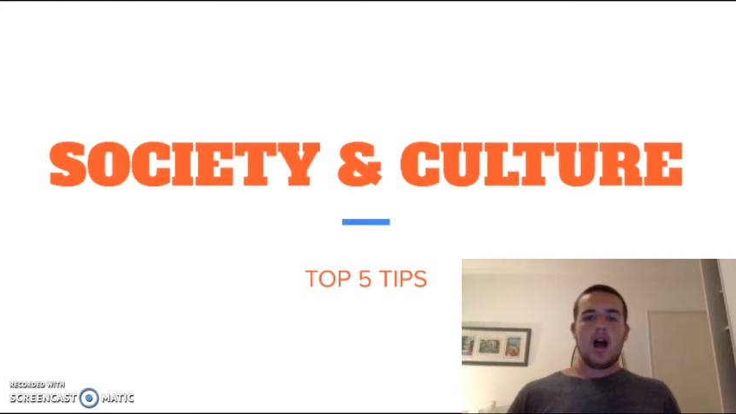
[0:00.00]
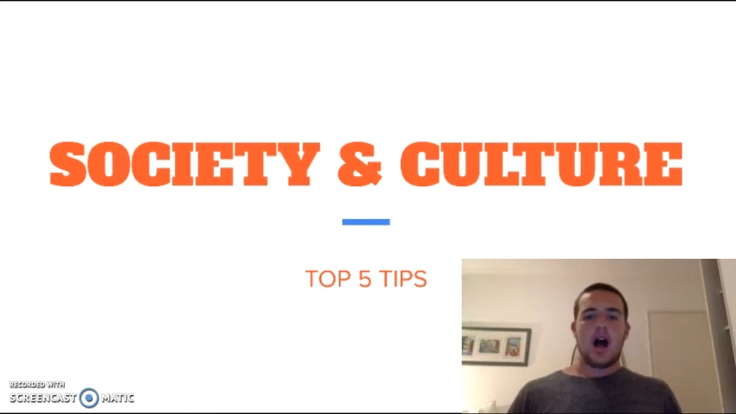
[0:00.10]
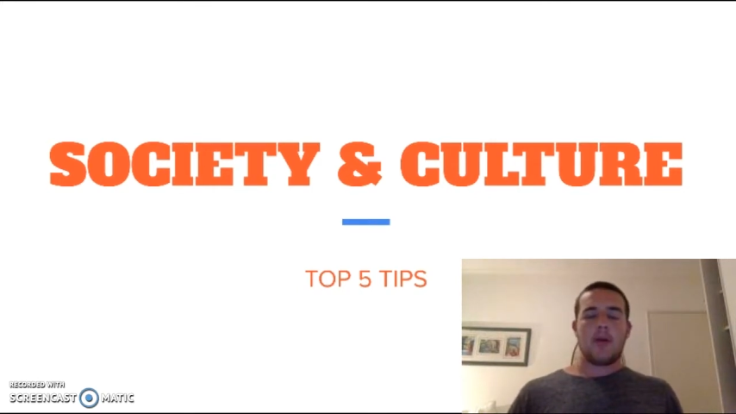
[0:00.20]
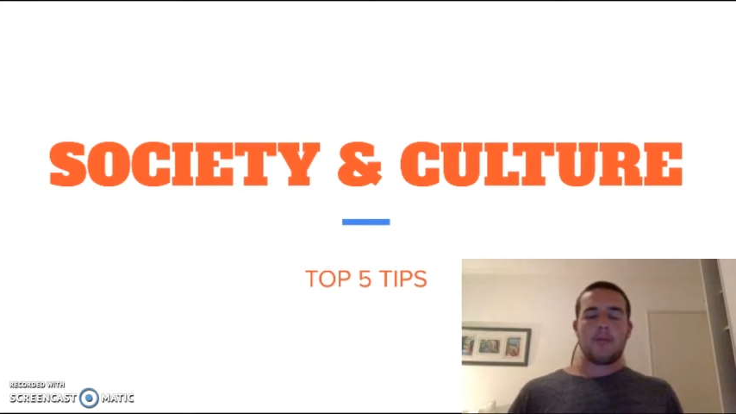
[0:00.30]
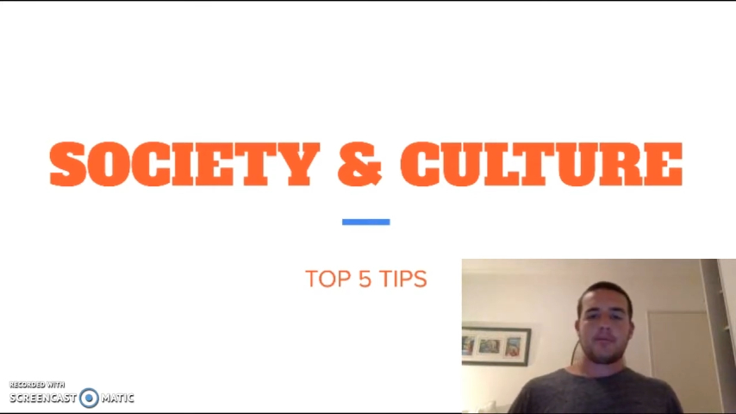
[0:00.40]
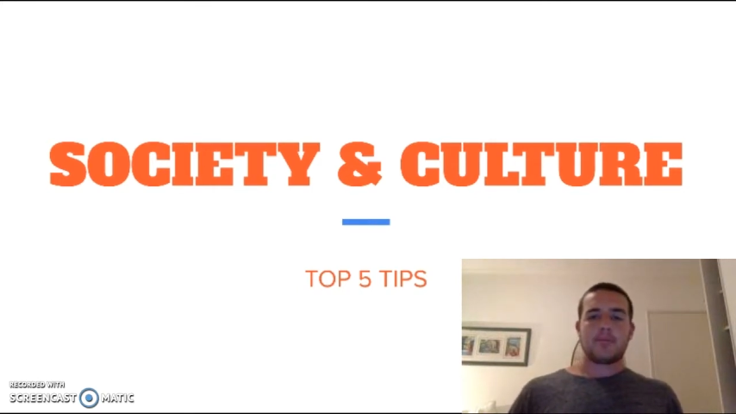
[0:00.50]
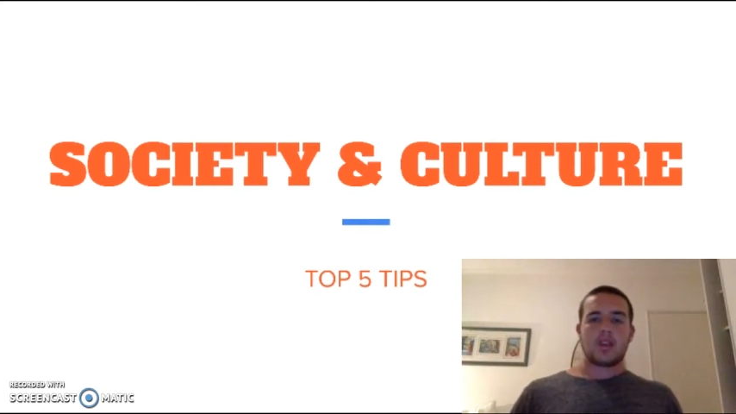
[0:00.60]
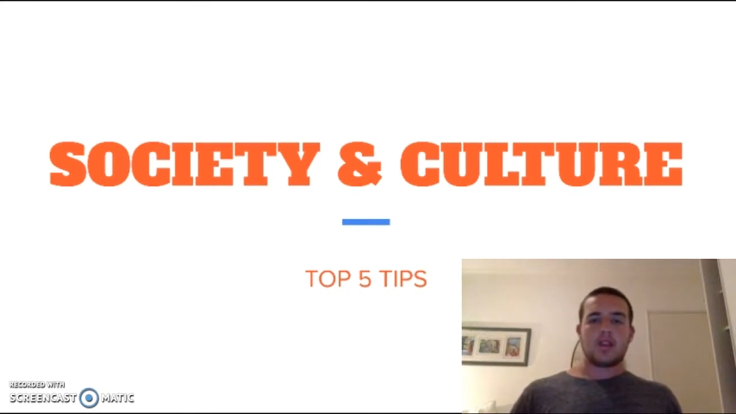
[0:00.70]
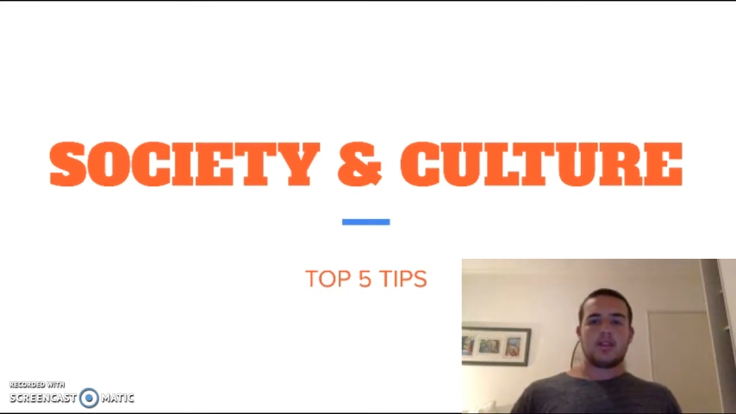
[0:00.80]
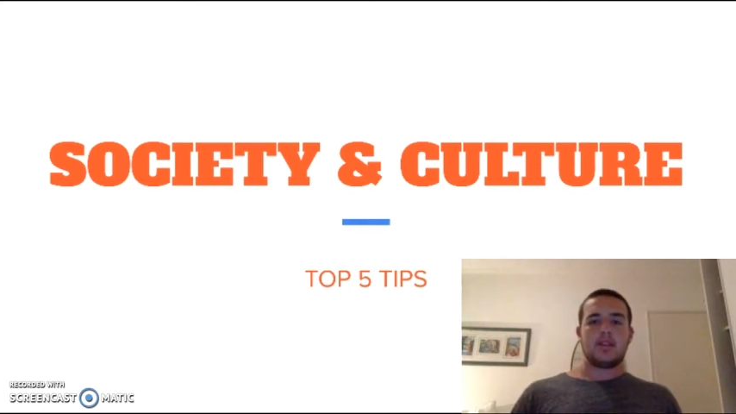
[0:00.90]
Um,
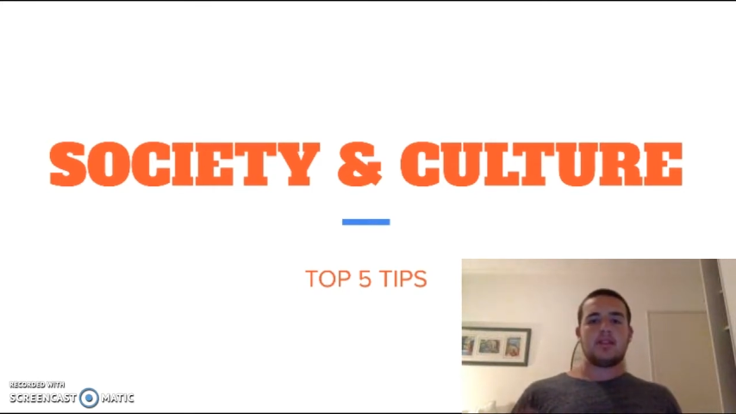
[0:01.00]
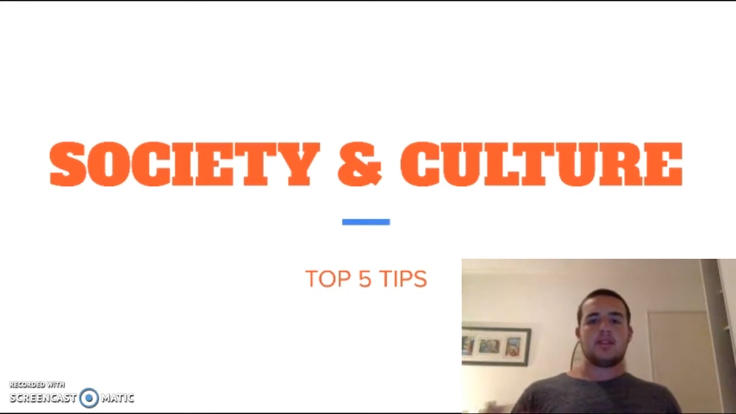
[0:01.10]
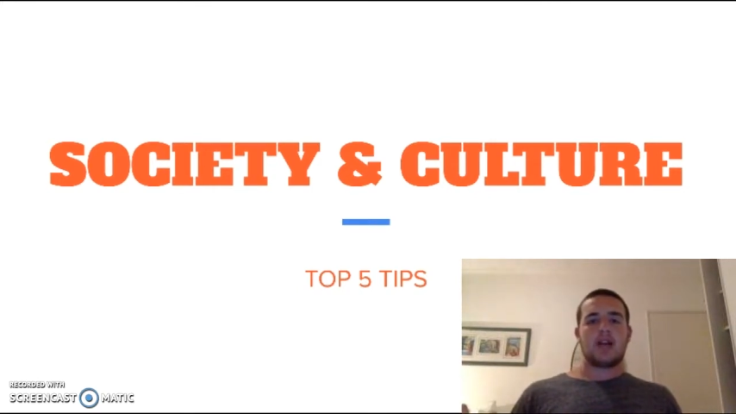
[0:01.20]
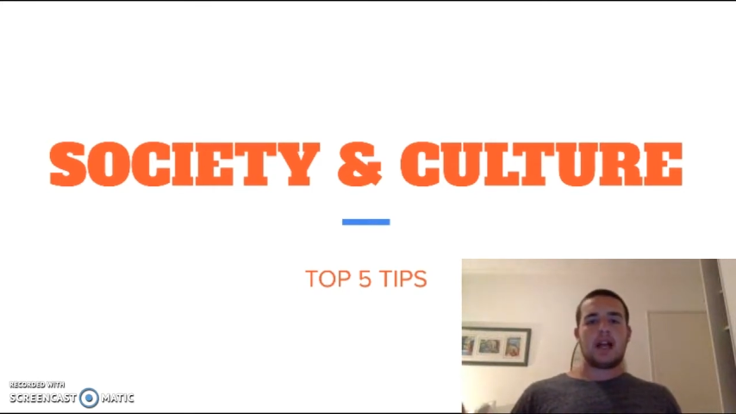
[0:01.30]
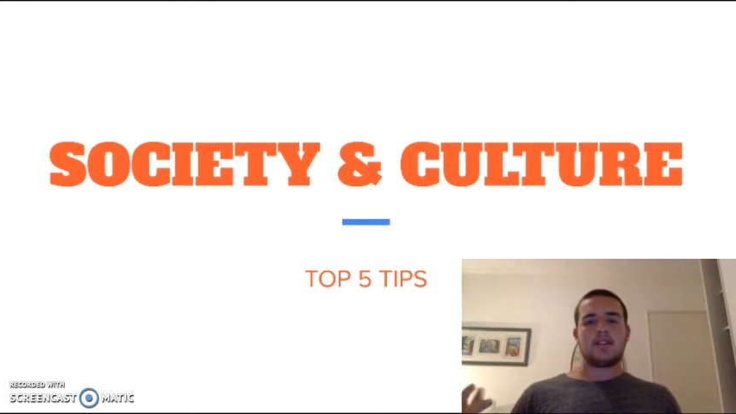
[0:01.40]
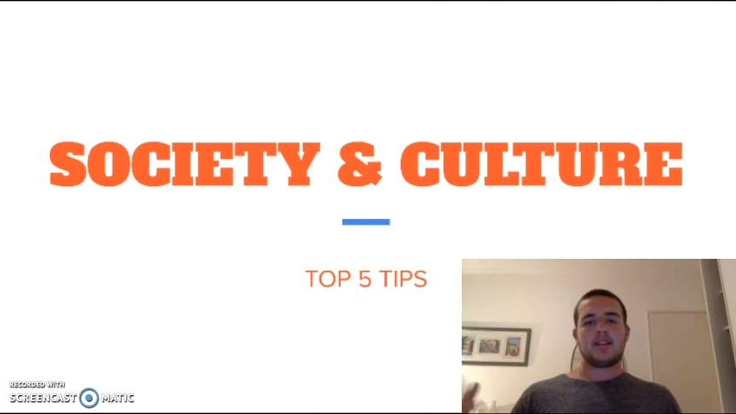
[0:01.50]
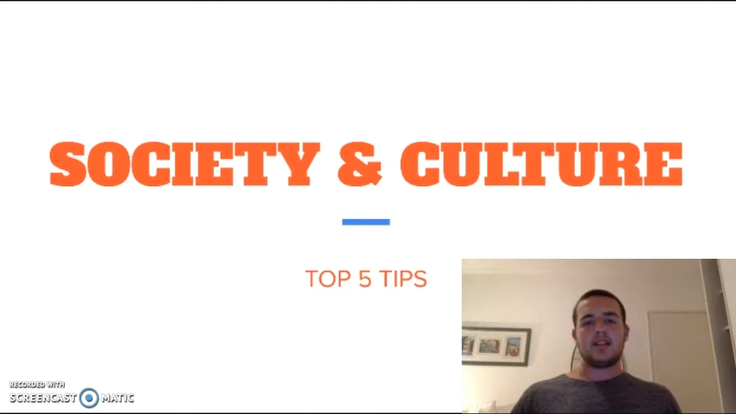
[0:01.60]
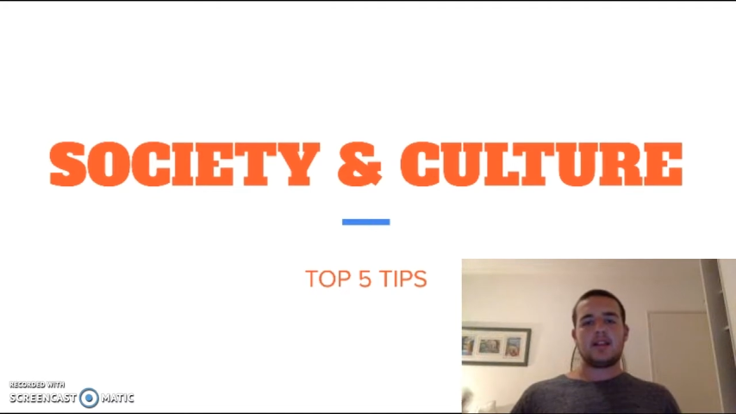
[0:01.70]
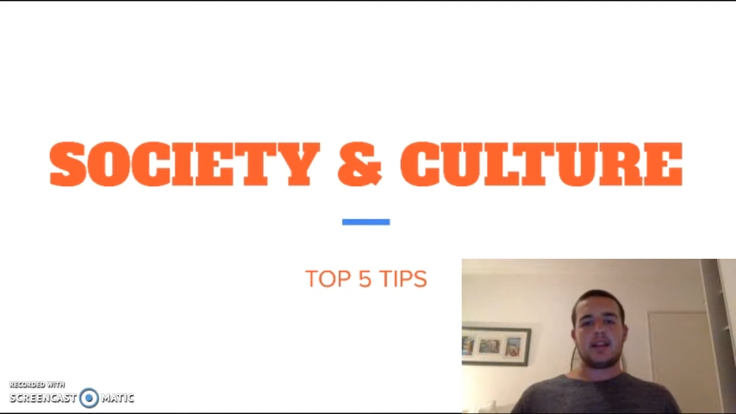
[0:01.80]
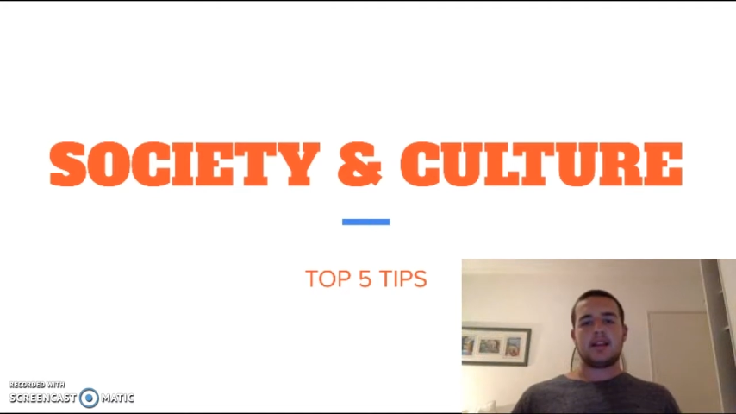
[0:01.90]
these I
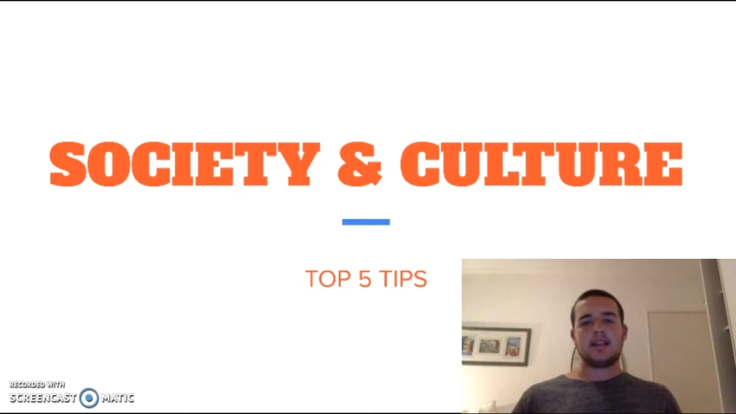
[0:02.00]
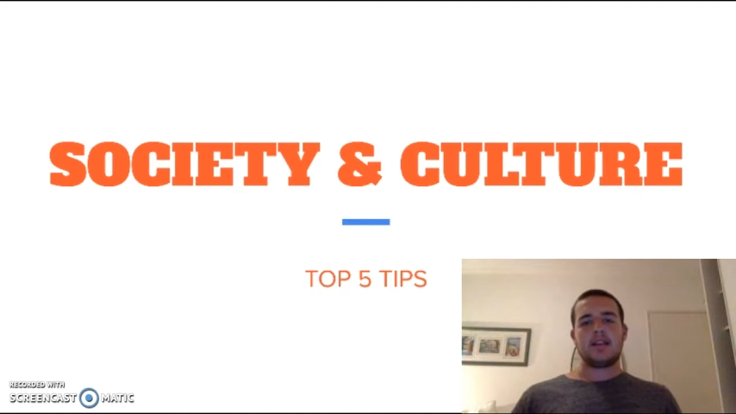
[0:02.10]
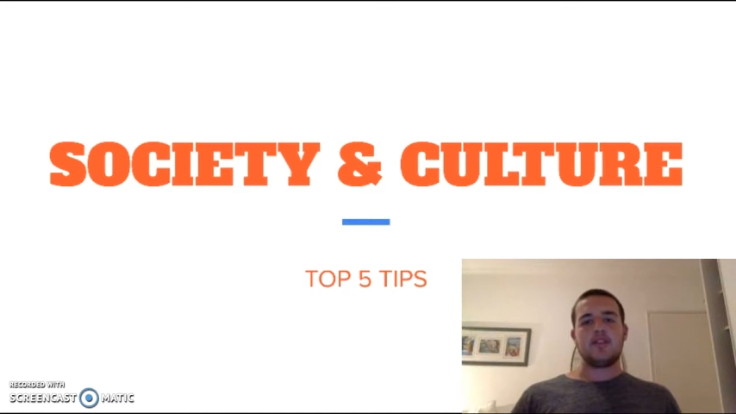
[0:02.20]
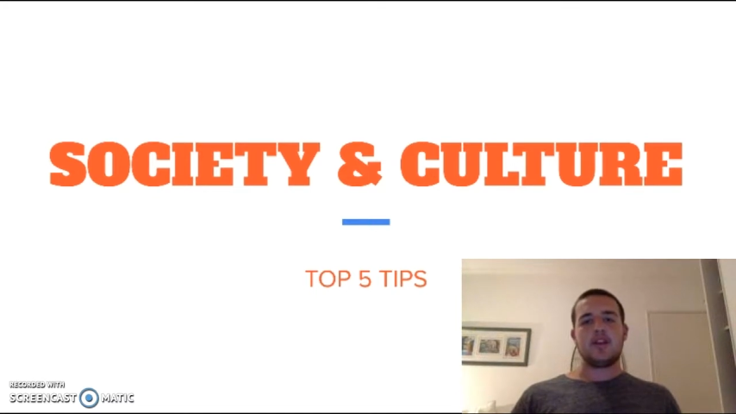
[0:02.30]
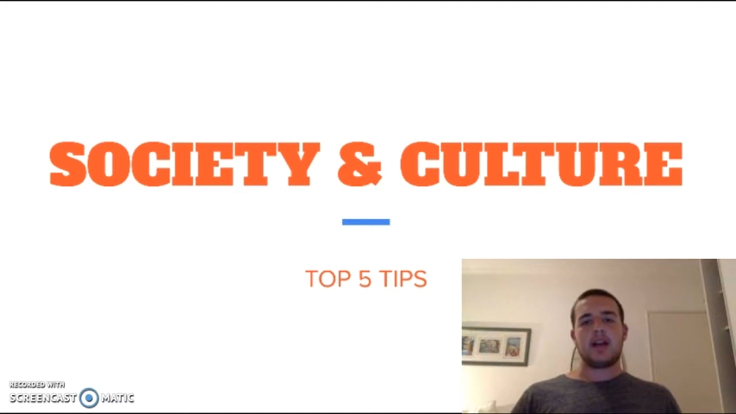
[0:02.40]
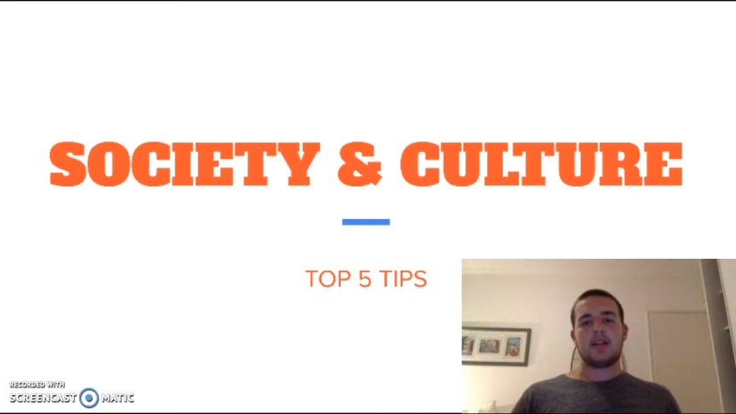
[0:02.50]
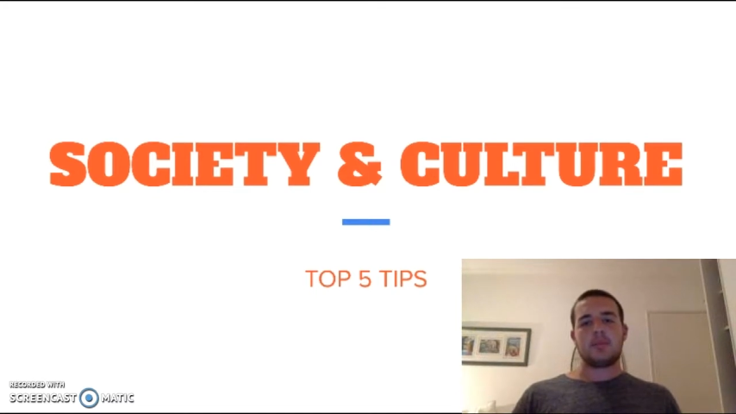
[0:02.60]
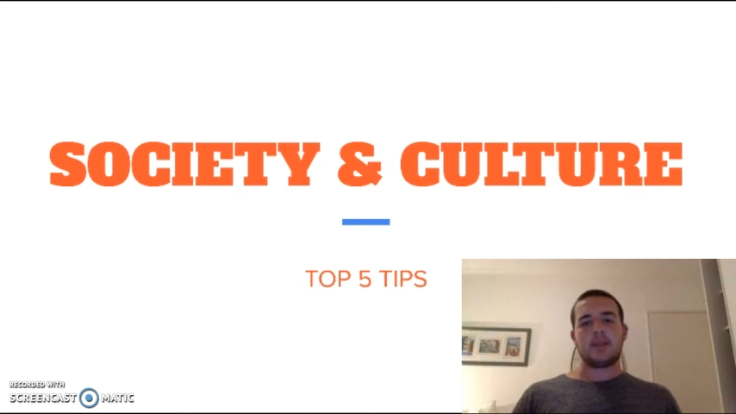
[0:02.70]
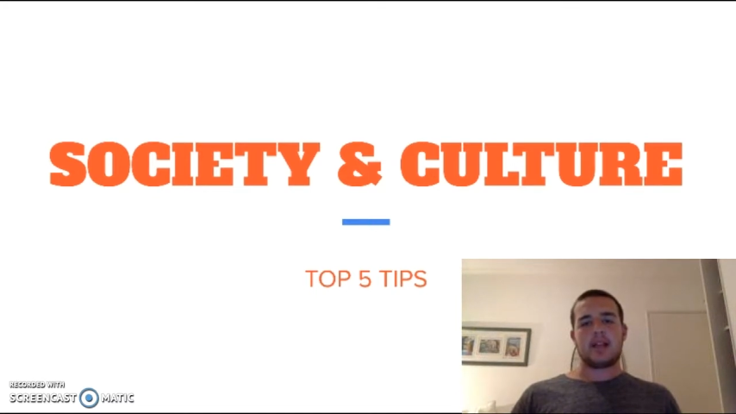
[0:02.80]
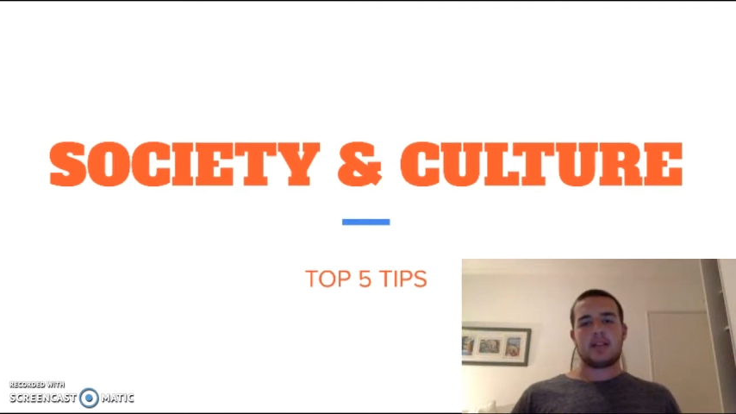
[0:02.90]
decided to give you guys a bit